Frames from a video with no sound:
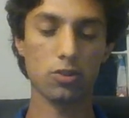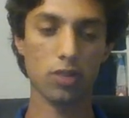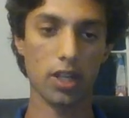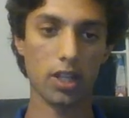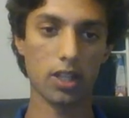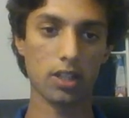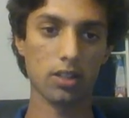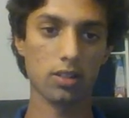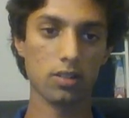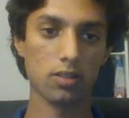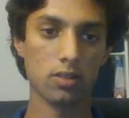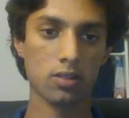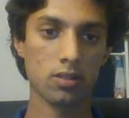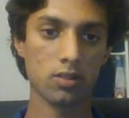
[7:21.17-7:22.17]
training
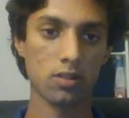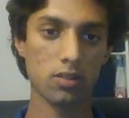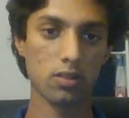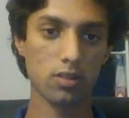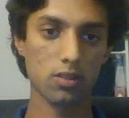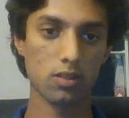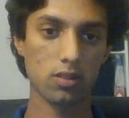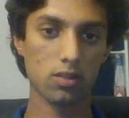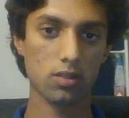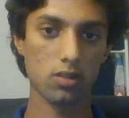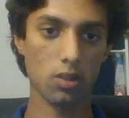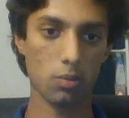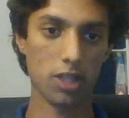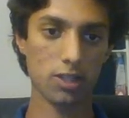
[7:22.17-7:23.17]

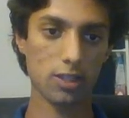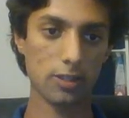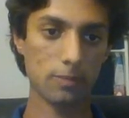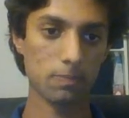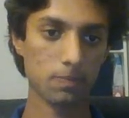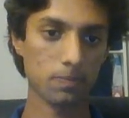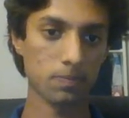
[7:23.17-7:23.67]
domains.